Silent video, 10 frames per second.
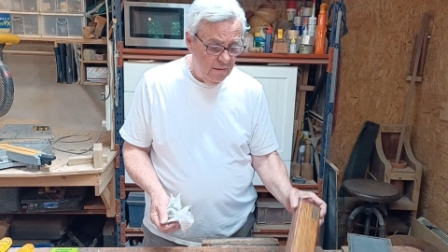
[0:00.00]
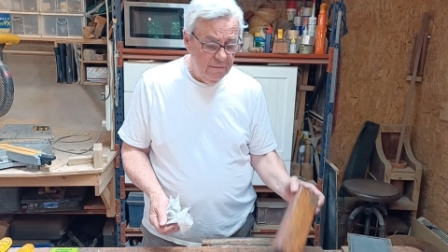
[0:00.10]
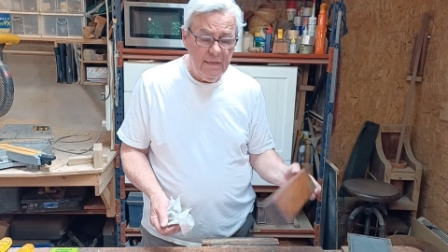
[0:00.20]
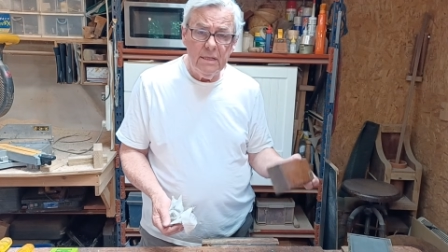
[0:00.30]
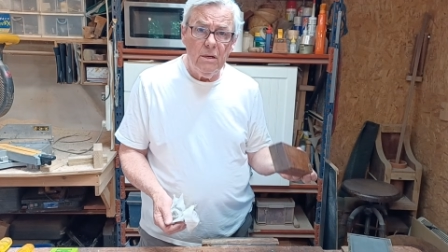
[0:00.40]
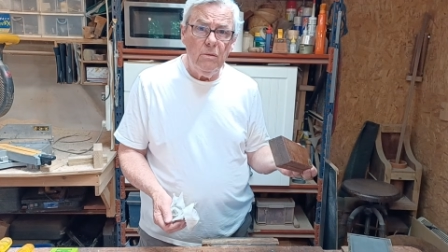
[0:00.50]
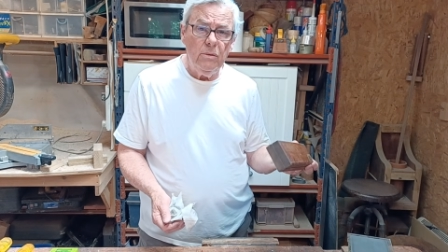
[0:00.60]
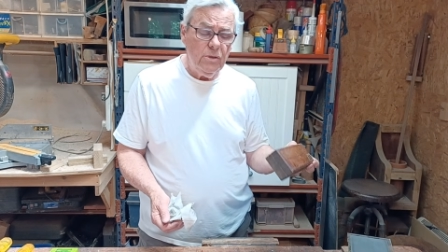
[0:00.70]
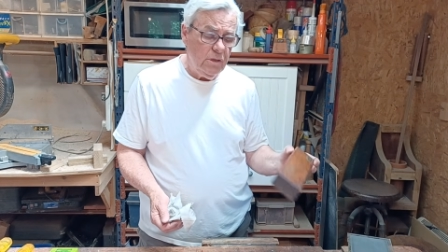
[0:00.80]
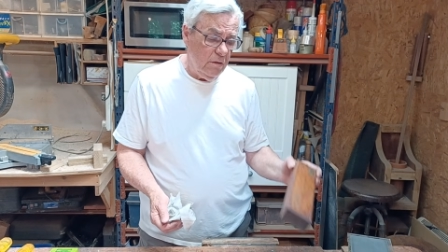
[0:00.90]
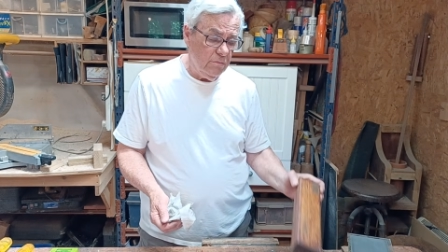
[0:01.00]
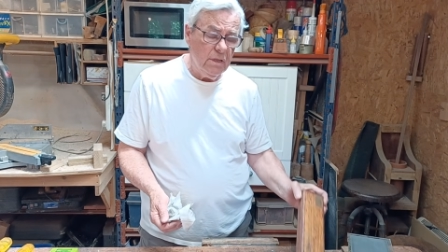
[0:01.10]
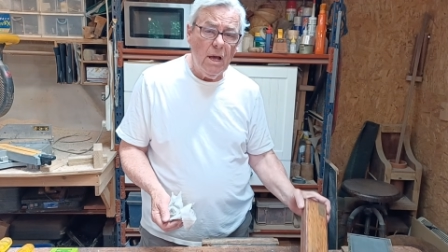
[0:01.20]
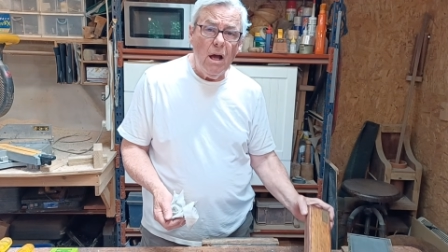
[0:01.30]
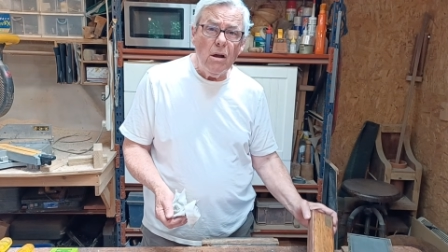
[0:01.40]
These oil stones
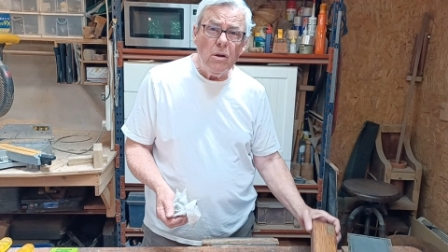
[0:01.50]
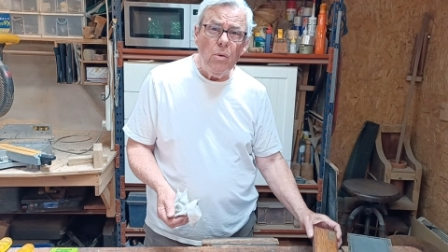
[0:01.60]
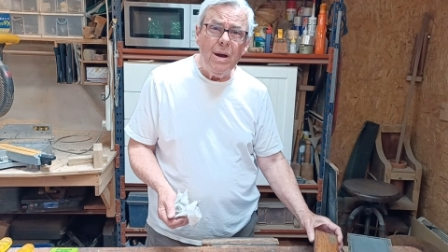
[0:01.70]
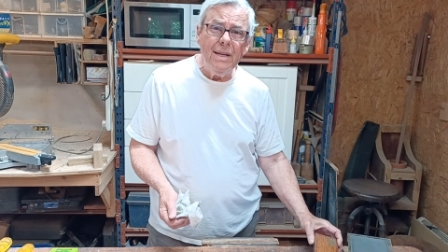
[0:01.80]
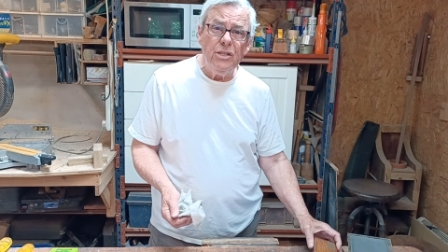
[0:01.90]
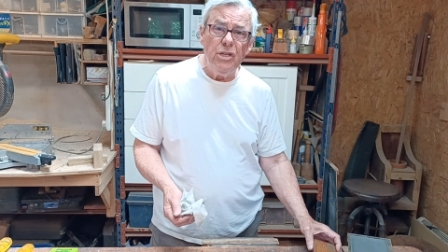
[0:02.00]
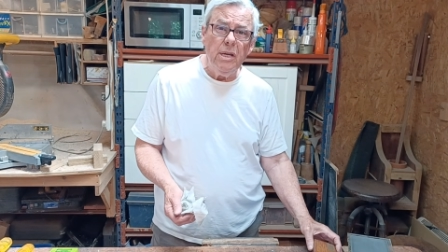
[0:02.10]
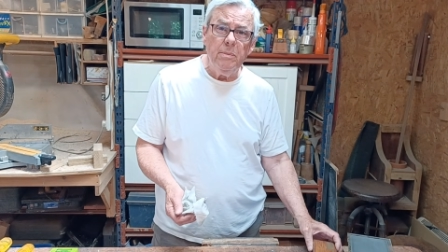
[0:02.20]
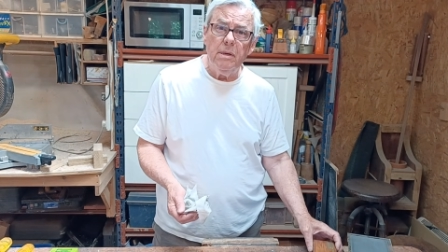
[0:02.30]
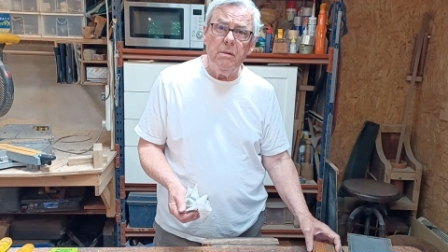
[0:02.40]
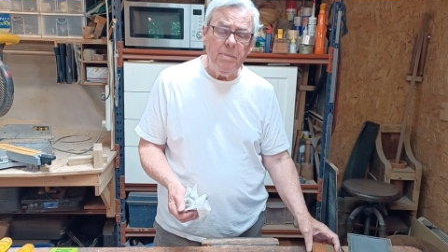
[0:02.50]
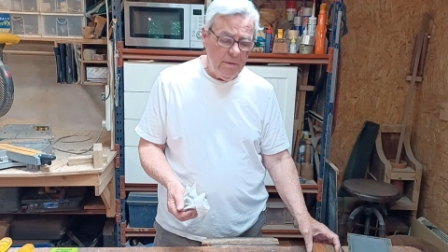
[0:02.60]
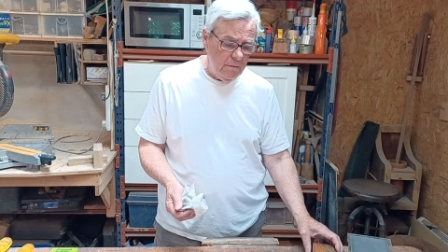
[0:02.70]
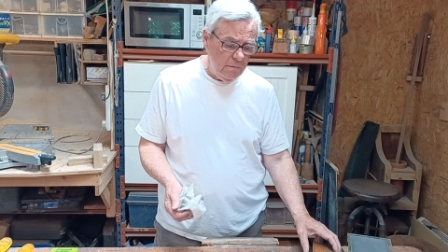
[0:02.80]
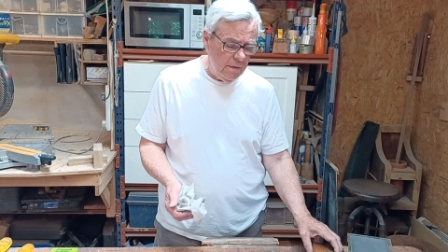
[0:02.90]
are quite cheap. They're
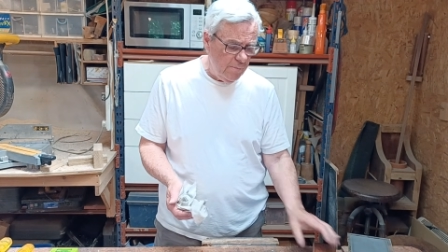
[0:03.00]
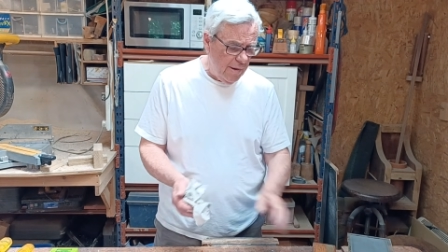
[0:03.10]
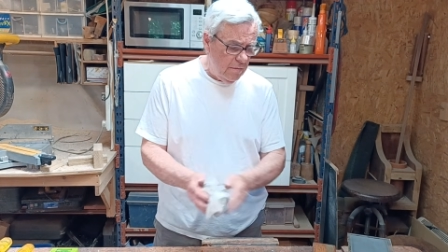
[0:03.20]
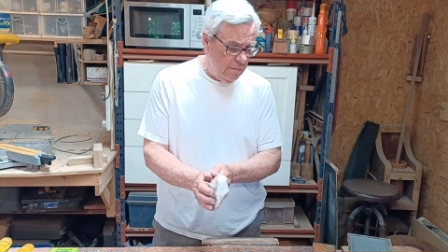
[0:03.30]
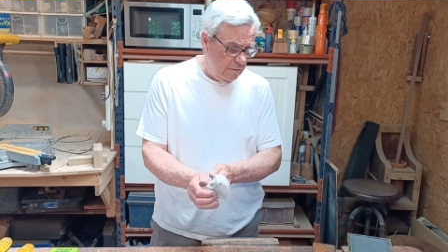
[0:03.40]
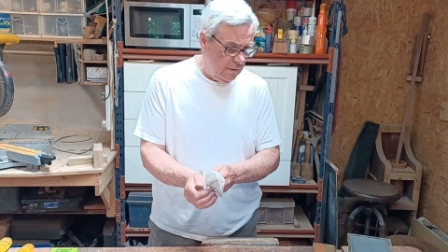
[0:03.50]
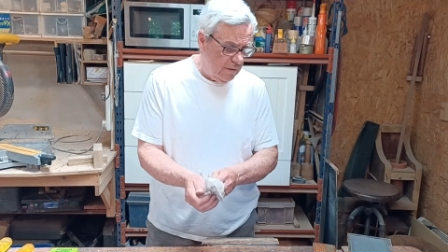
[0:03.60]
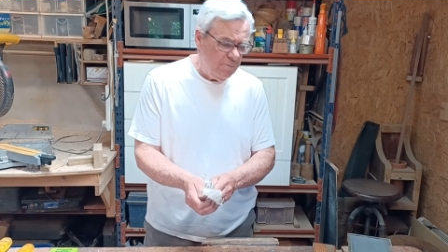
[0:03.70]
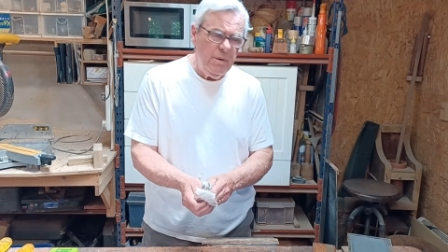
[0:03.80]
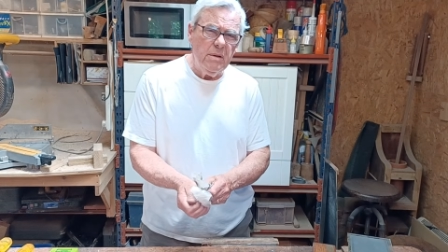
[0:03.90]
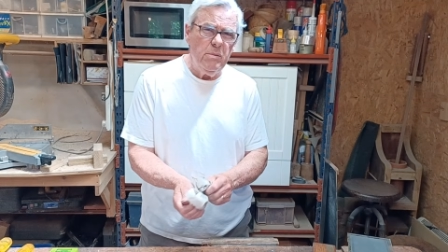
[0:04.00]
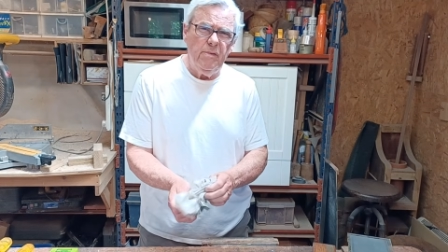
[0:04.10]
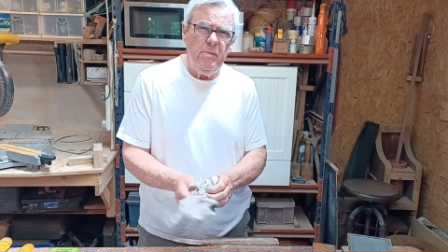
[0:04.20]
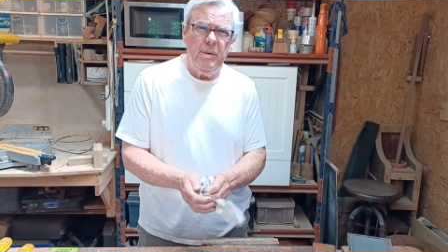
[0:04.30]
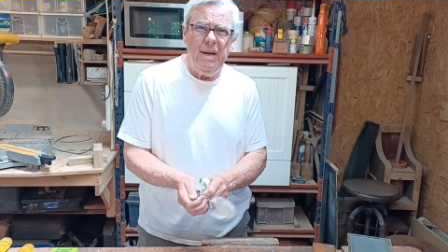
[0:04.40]
only about, you can pick them up
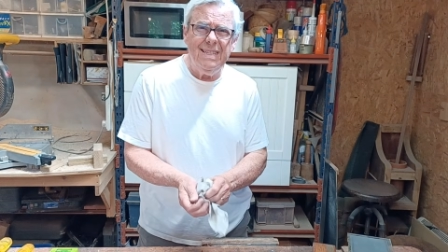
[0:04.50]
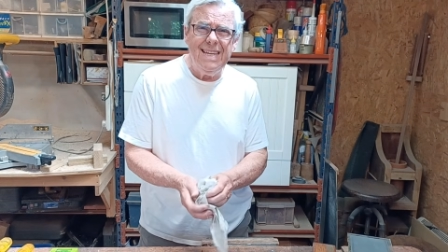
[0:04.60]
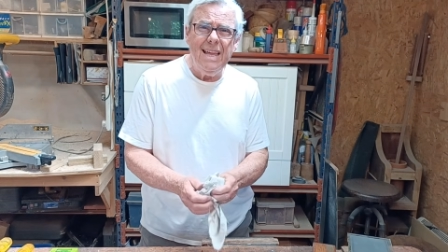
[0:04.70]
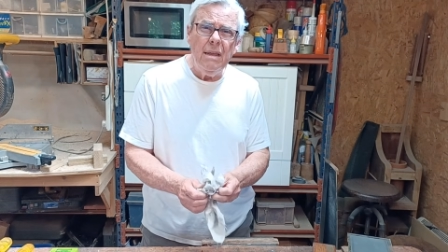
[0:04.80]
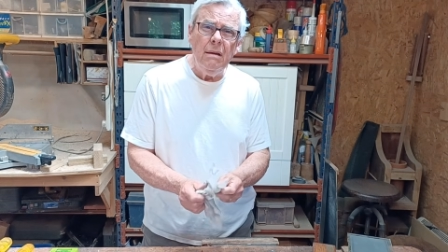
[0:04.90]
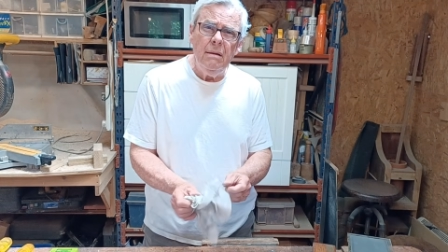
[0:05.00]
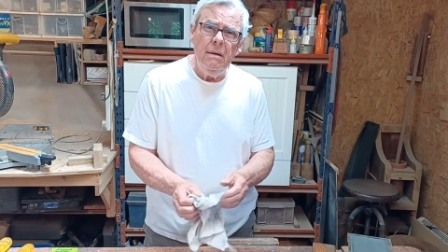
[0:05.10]
for about a tenner.